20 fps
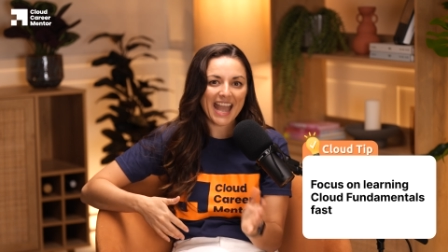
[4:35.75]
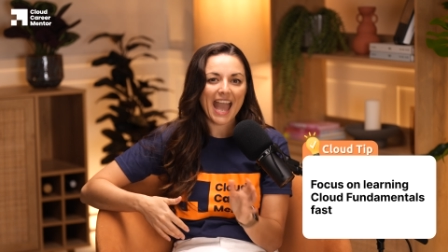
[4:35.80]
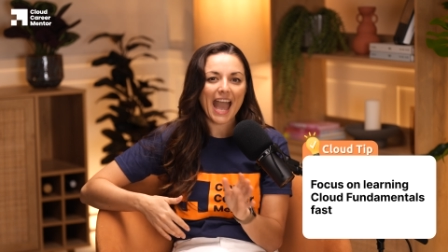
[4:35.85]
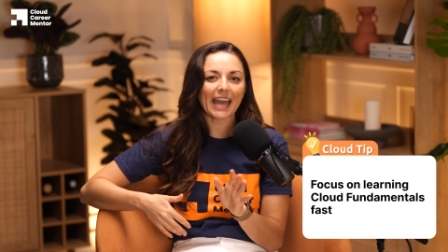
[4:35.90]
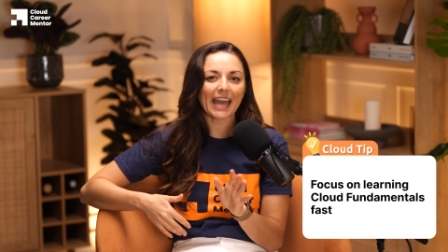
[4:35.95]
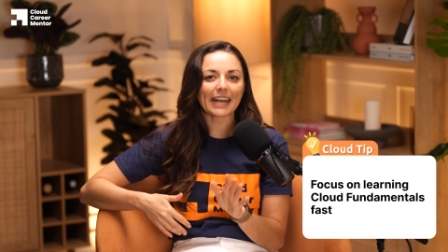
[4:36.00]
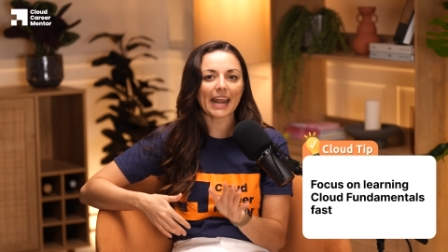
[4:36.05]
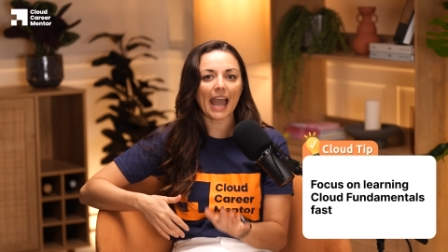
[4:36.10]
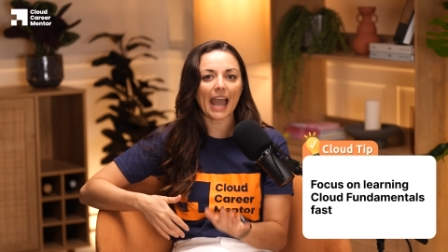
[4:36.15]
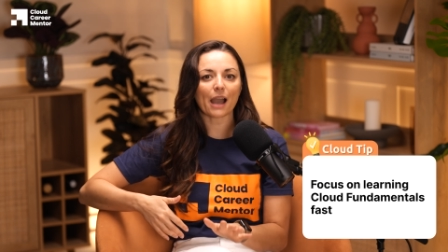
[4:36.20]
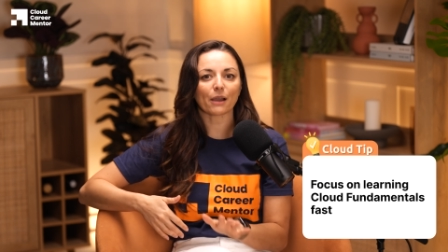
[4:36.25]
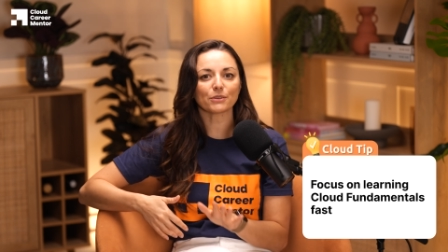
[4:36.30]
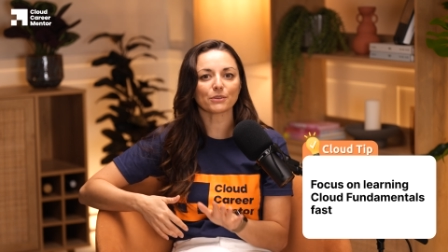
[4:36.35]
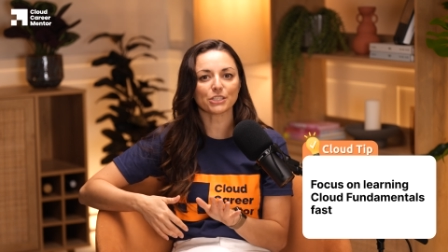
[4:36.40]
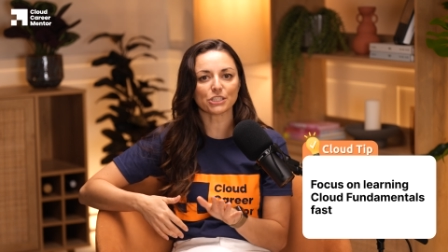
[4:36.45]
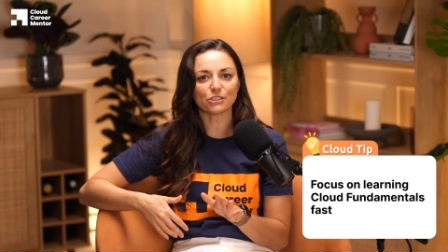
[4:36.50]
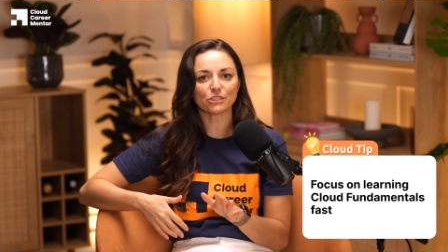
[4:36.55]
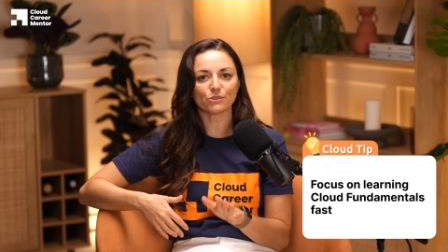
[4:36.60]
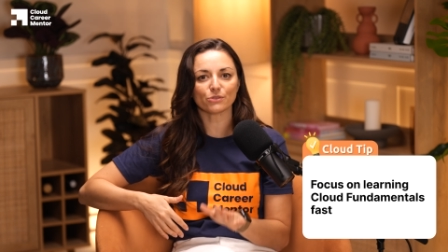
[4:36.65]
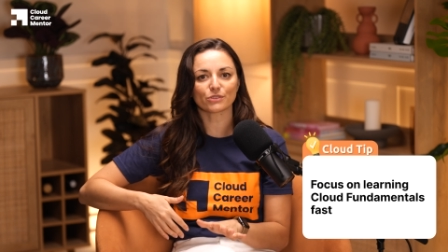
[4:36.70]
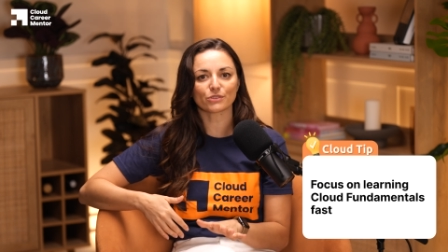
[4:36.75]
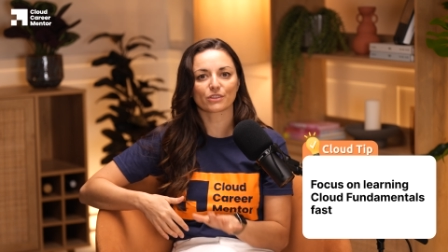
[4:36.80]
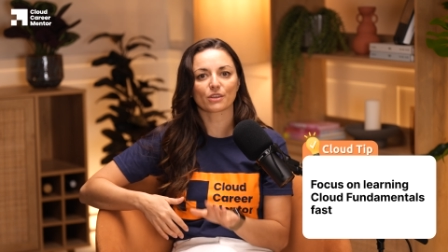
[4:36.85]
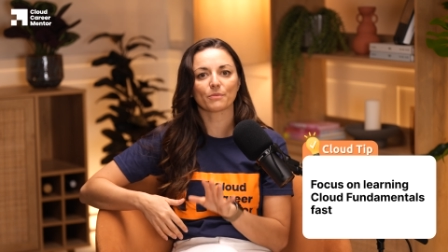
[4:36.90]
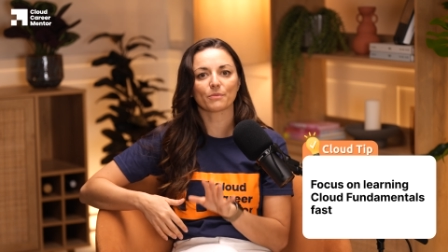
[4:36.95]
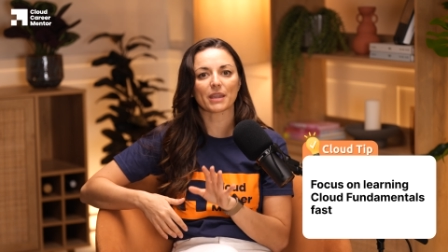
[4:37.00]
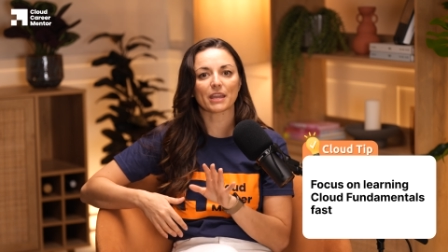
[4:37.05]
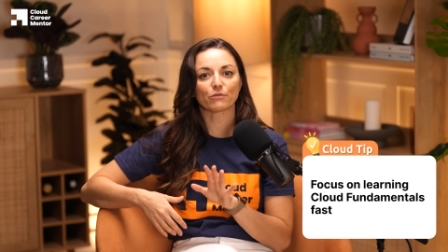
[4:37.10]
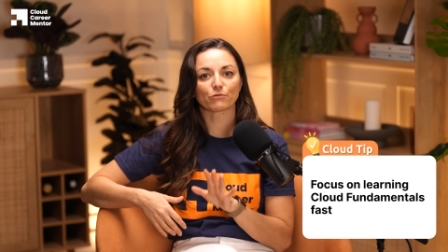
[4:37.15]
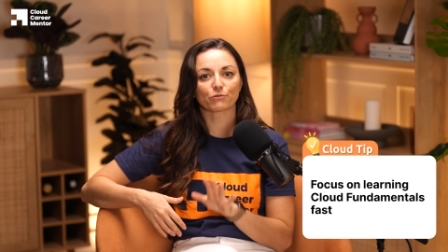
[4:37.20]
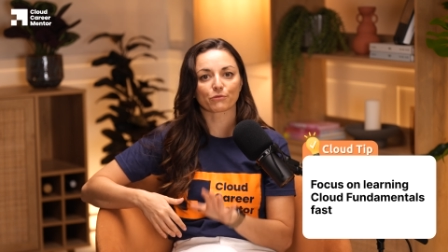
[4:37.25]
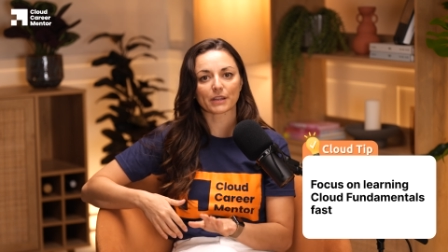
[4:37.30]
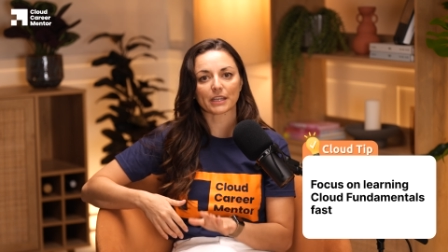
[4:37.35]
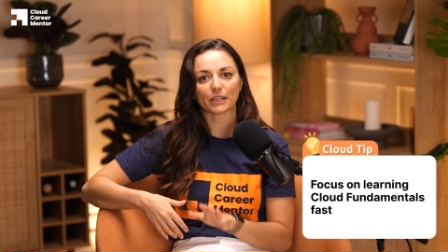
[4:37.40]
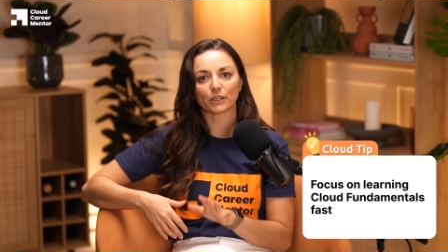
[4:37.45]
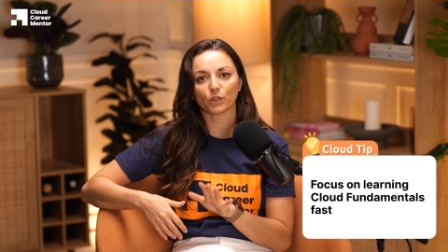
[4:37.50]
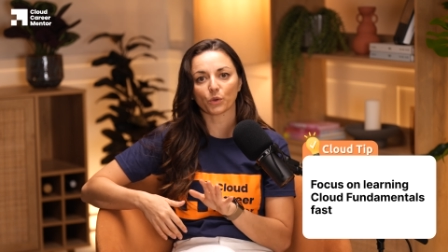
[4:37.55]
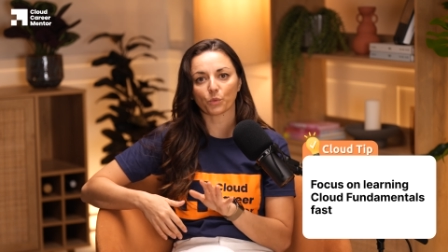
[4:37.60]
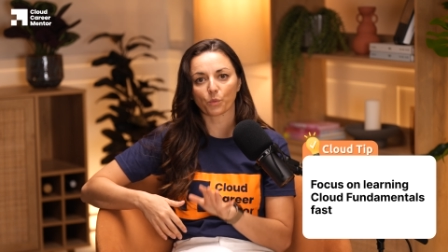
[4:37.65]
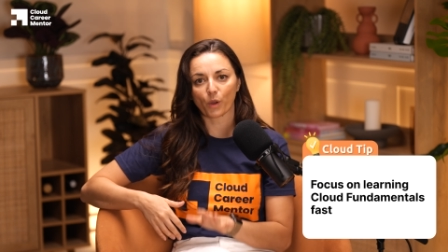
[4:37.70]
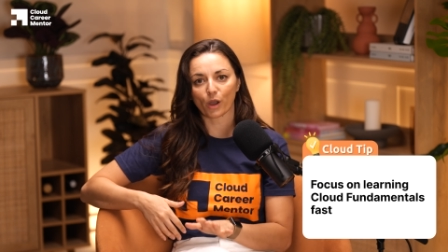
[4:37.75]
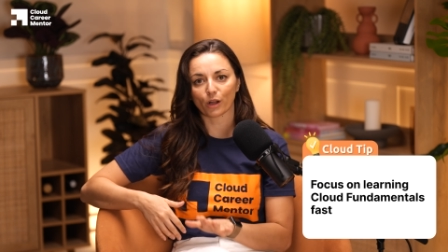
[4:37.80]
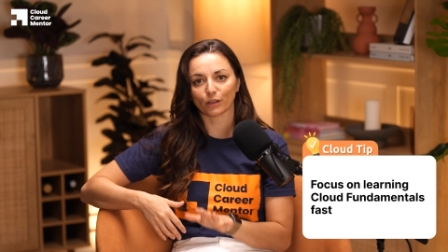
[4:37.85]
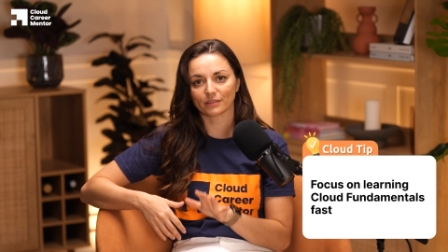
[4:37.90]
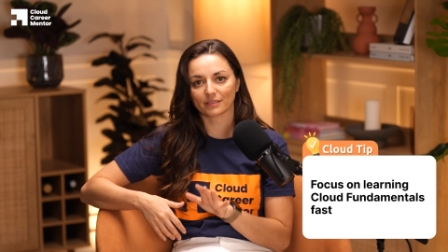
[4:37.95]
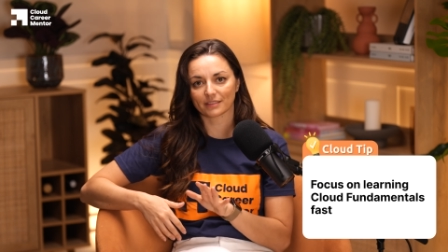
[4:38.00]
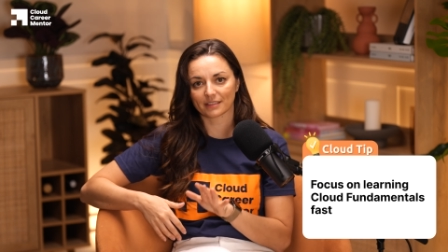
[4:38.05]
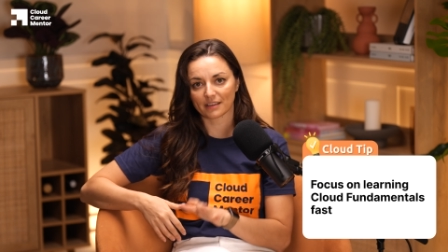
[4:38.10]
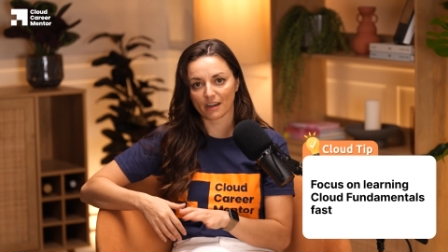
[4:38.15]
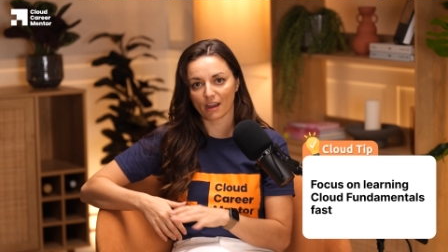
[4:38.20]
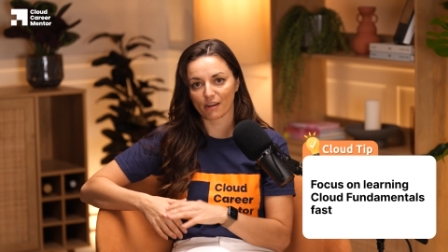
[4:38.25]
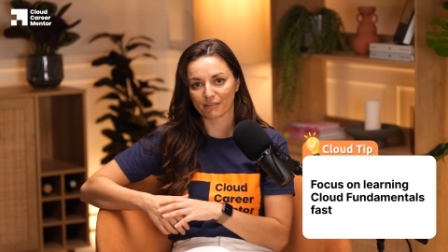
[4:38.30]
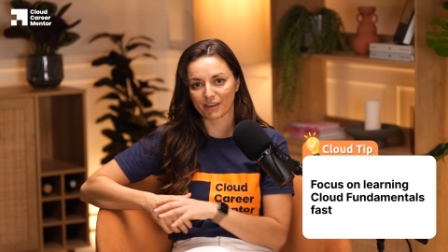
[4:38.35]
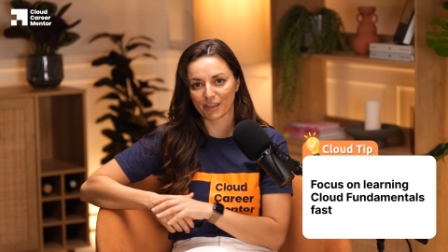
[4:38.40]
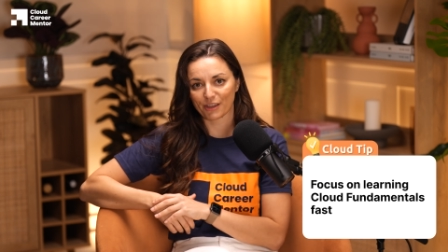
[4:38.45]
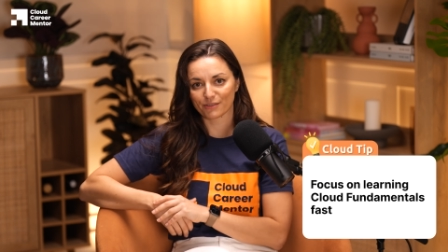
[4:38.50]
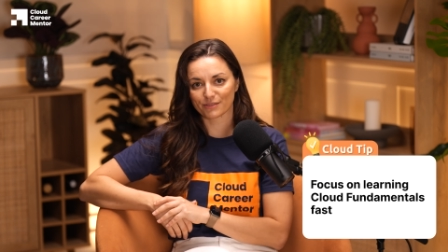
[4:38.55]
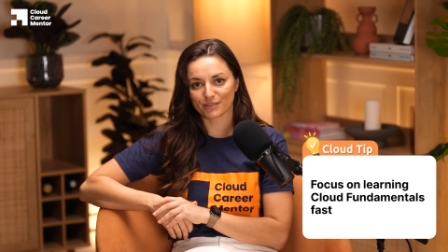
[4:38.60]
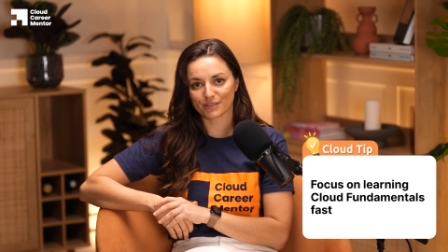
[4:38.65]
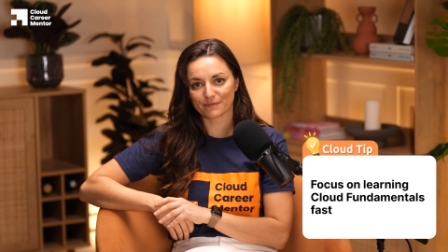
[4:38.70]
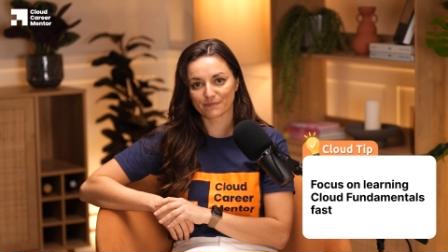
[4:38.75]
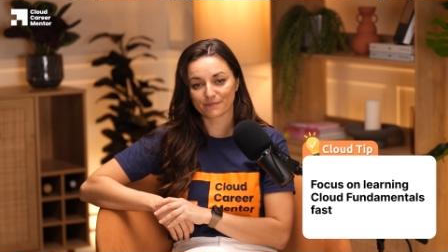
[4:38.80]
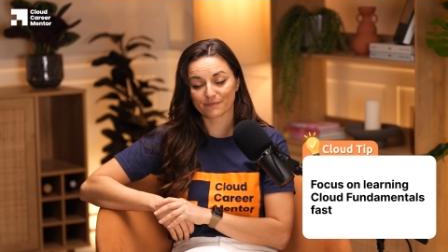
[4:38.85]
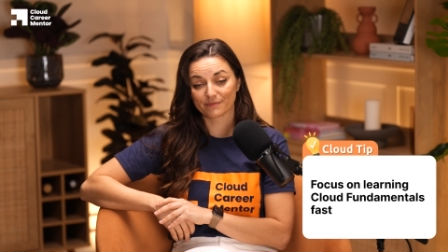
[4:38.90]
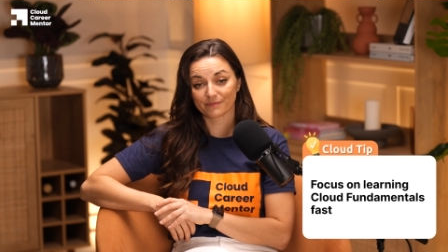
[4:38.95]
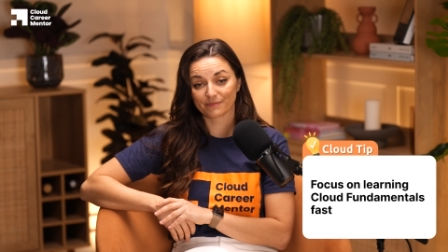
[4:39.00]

and how to use them in real-world scenarios.